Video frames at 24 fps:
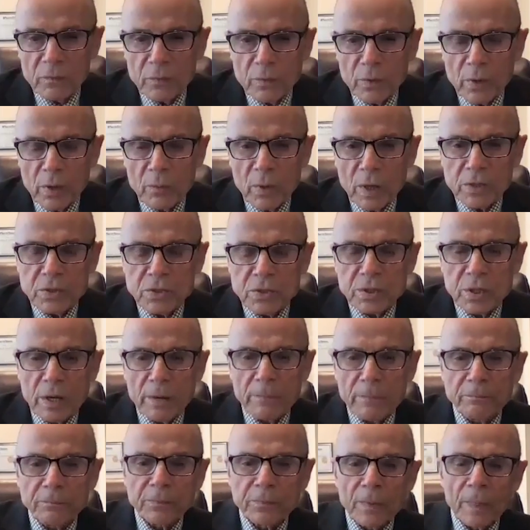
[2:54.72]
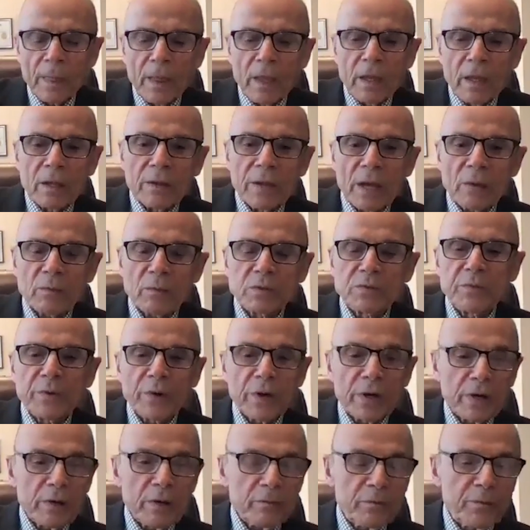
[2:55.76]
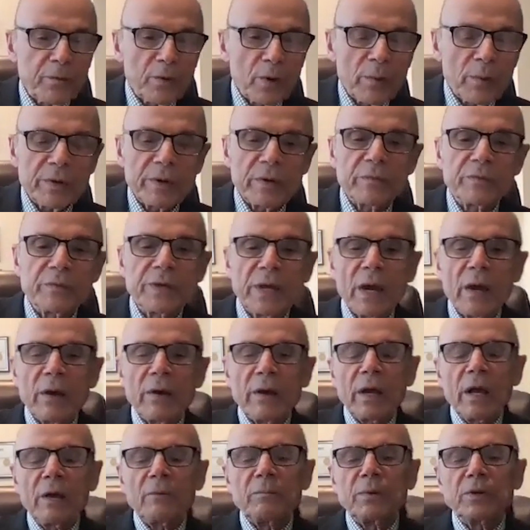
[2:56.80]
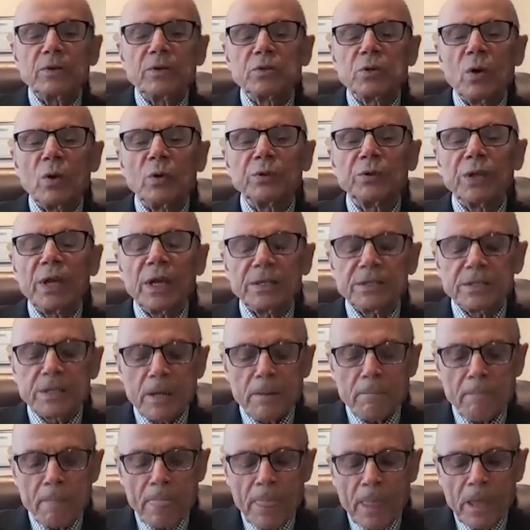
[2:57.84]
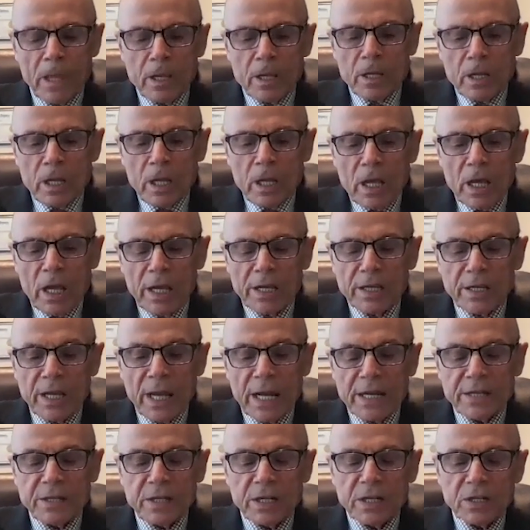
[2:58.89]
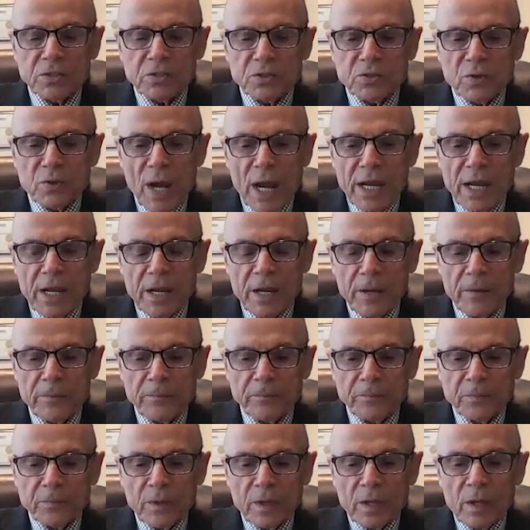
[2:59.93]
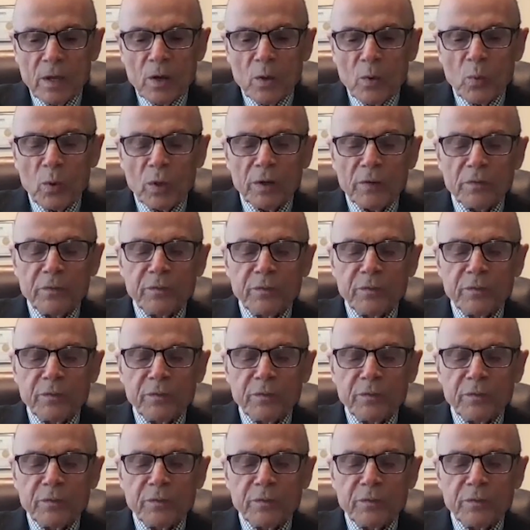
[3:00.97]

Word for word: you very much. Um, that was very informative. Now I've been told that uh, a lightning strike will